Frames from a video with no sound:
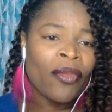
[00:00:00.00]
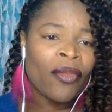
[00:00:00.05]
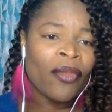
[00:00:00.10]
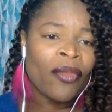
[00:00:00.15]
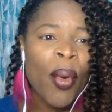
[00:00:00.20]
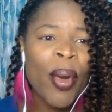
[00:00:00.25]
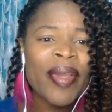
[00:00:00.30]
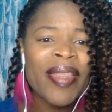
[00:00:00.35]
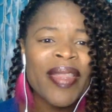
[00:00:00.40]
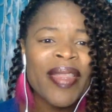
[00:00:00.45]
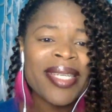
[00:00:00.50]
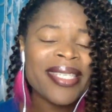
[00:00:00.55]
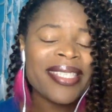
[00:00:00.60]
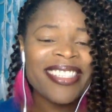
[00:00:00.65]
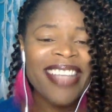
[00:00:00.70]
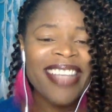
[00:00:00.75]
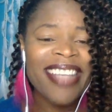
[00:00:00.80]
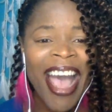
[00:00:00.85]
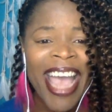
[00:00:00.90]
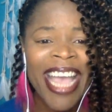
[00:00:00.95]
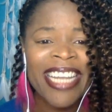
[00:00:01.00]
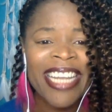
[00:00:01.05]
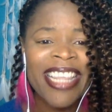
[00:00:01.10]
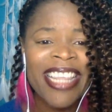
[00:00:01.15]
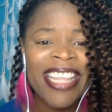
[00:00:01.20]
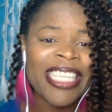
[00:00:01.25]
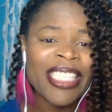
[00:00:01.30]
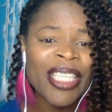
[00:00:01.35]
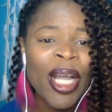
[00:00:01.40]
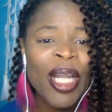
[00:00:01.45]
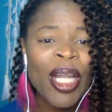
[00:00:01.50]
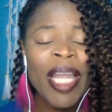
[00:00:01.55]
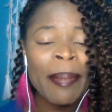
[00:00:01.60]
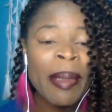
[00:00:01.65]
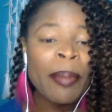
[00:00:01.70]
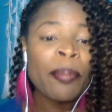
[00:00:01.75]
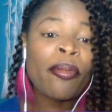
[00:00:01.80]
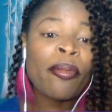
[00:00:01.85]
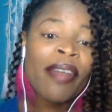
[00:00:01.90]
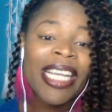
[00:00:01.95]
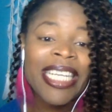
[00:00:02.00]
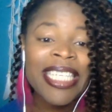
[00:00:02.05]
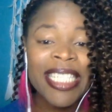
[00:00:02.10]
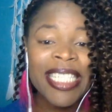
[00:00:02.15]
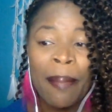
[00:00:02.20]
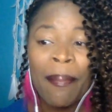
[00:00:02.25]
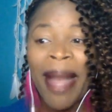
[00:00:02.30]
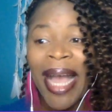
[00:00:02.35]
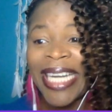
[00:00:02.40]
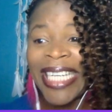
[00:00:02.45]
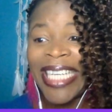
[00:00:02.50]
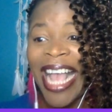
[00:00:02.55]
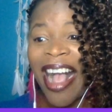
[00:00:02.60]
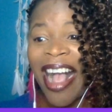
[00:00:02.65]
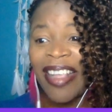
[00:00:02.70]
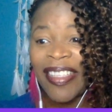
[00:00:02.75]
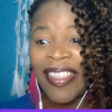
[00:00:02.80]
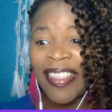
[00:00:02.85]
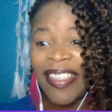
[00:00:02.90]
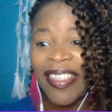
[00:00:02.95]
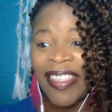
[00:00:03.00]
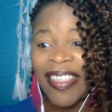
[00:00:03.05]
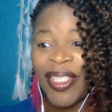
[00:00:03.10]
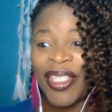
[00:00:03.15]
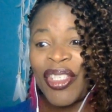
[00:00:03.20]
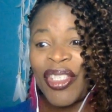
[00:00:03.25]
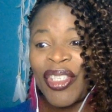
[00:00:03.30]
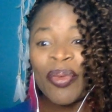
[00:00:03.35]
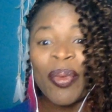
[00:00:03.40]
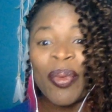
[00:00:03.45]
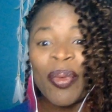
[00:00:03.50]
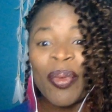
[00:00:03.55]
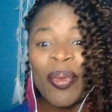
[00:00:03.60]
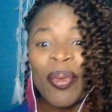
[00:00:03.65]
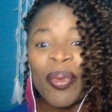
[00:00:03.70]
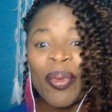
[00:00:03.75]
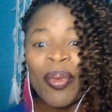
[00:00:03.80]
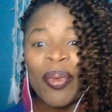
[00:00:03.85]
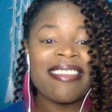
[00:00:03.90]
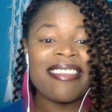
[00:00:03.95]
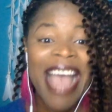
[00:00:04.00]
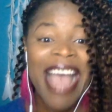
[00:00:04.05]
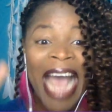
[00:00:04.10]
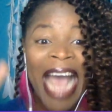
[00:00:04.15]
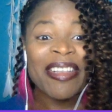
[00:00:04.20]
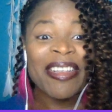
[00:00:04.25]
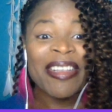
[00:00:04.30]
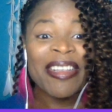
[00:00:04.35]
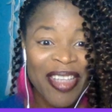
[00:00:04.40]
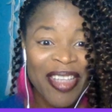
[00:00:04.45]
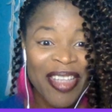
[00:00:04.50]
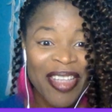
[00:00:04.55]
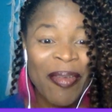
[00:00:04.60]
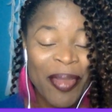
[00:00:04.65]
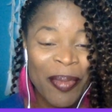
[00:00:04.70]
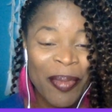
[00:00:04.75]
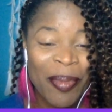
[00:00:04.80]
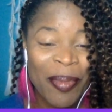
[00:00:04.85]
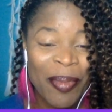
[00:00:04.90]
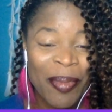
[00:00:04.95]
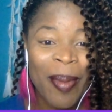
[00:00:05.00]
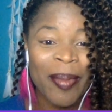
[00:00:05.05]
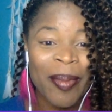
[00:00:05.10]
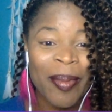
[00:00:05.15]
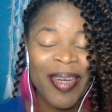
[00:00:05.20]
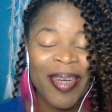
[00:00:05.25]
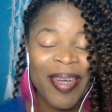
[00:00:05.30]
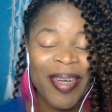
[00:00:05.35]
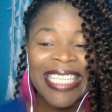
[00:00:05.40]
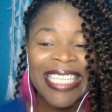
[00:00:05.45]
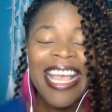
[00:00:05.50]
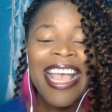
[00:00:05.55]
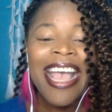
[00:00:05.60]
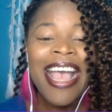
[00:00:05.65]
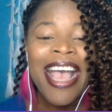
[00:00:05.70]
or they decide that, let me bring somebody else into the situation. That'll solve the problem, right?